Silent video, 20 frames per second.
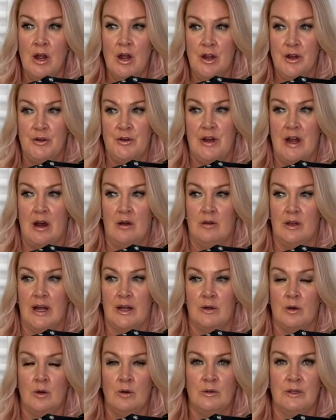You're now like,
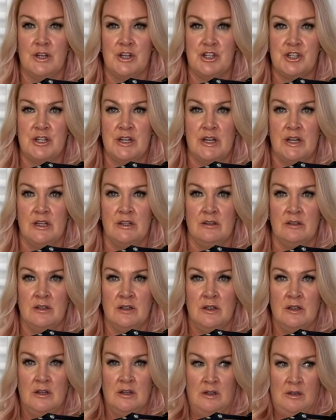holy shit,
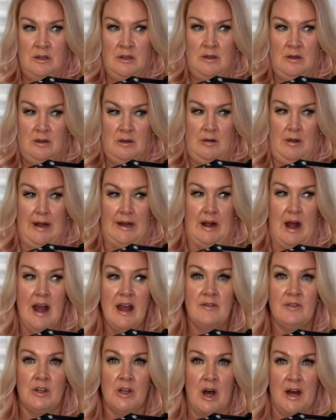like I
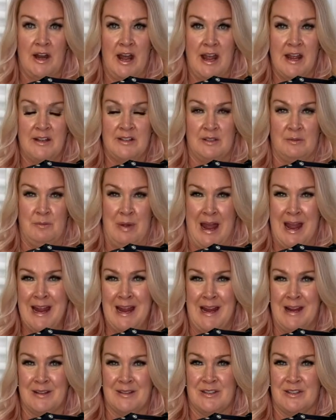have a lot of aches and
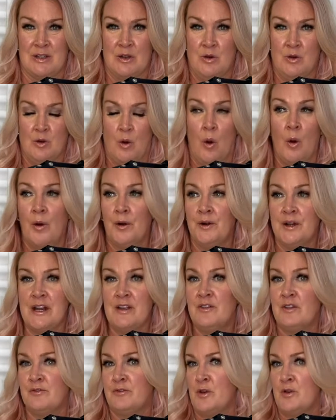pains. Or
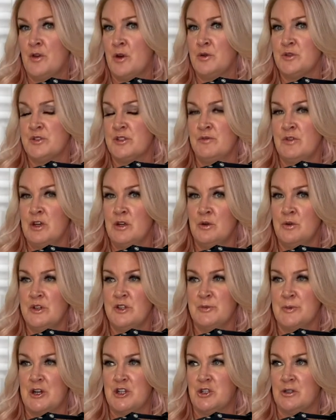even for those of you,
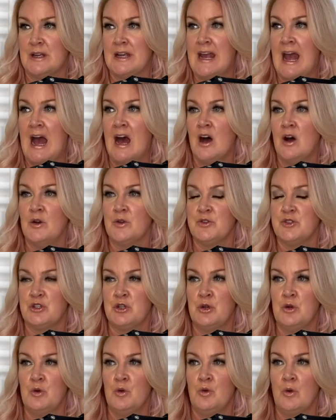especially gals,
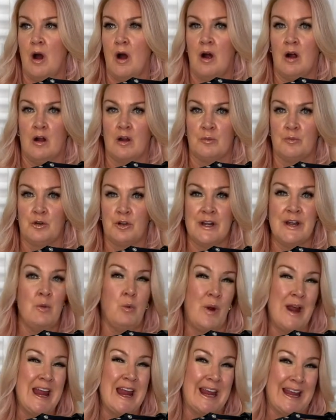who are pretty
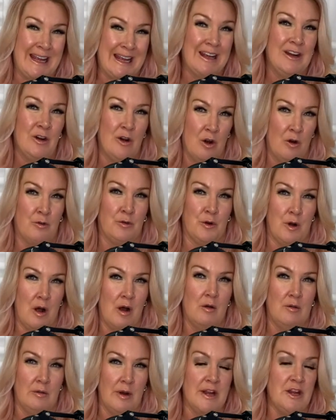weak
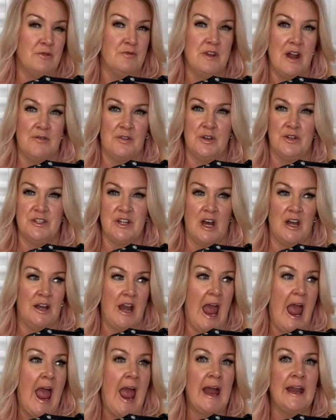overall, right? You've never done
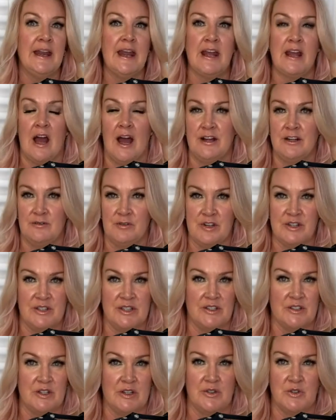any kind of
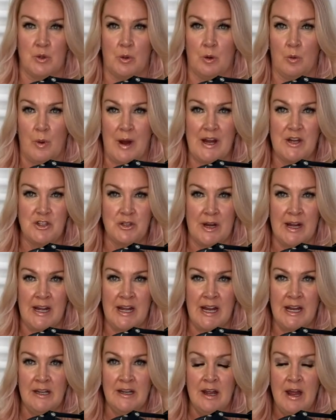resistance or weight
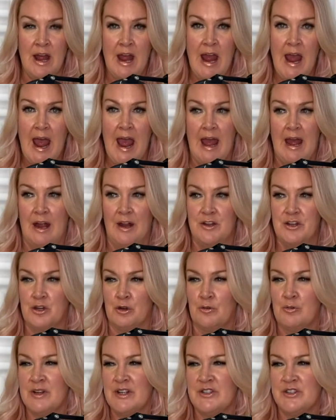training, and your
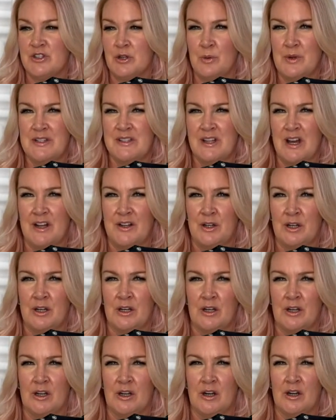wrists always kind of
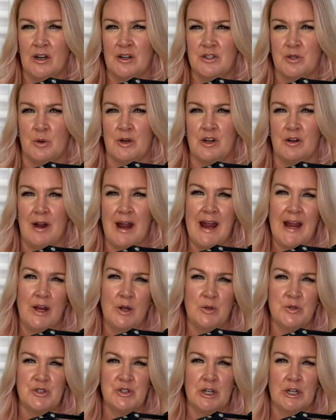hurt, or your
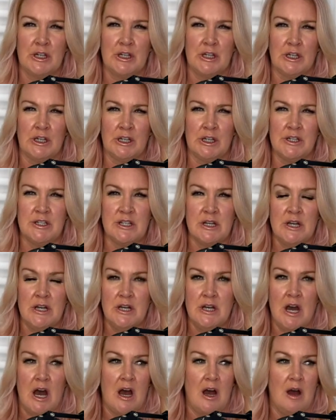ankles hurt.
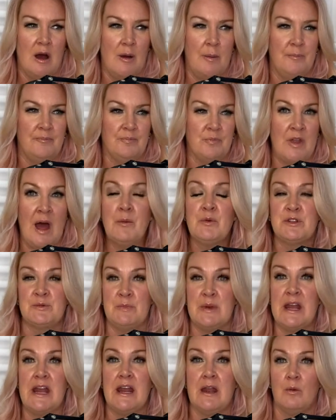That was
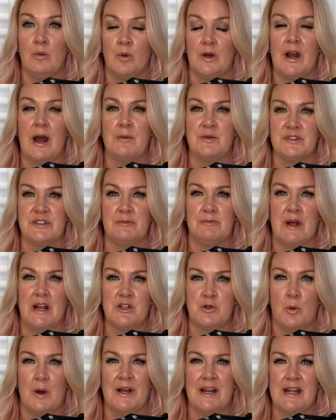me when I was in my
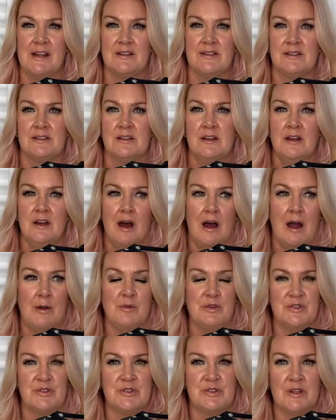20s. I
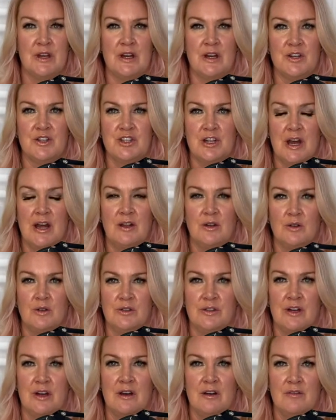was a
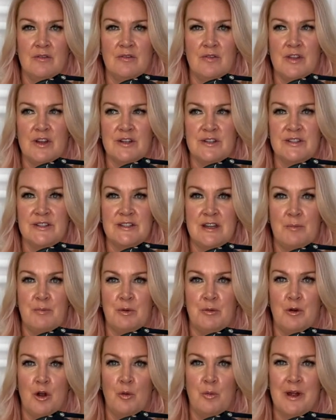child of the step
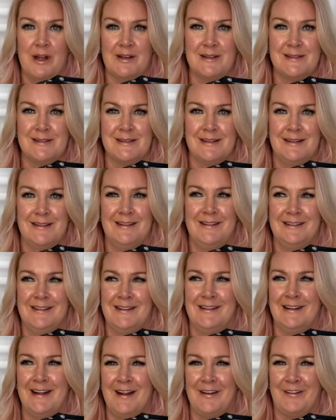aerobics
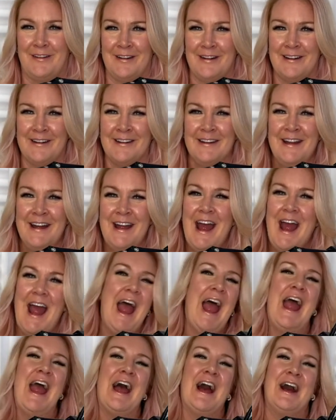era,
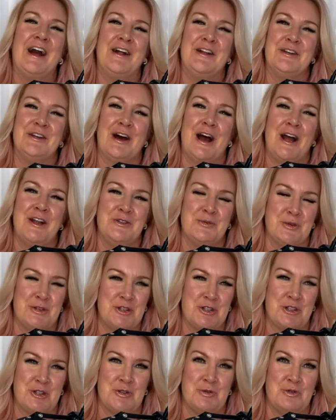and I was
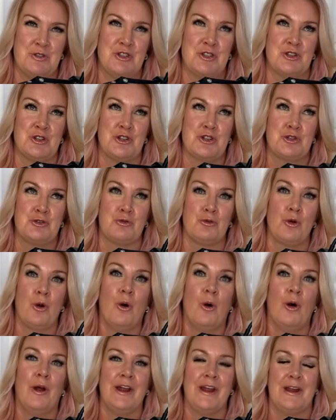just
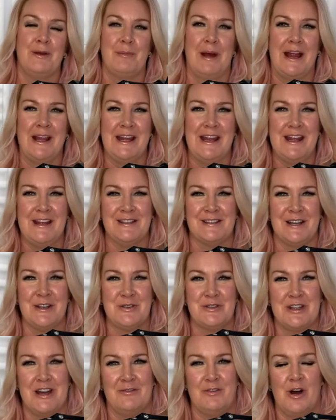destroying my knees. I
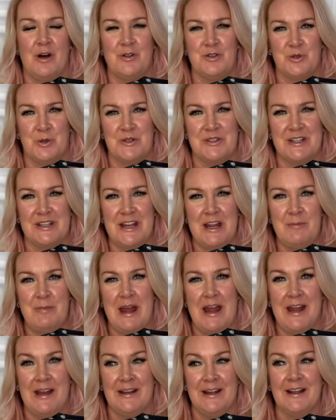used to have all sorts of knee
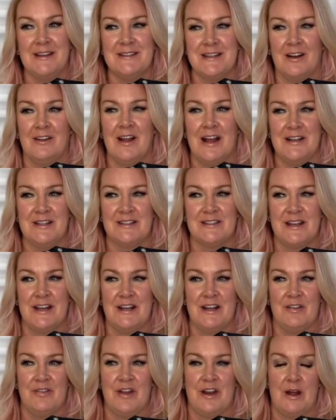pain until I
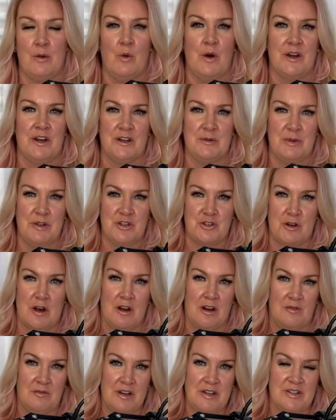decided that I wanted to be
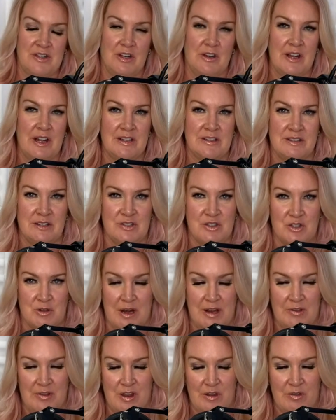strong and resilient and
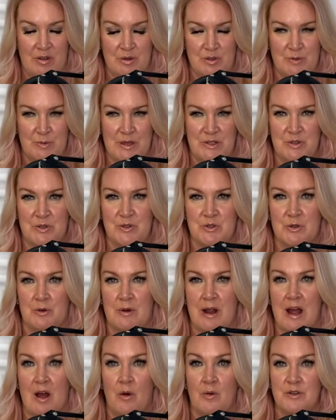strengthen those muscles
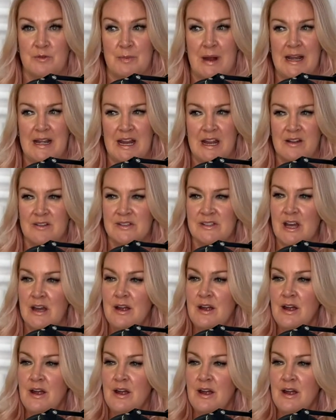around my knees.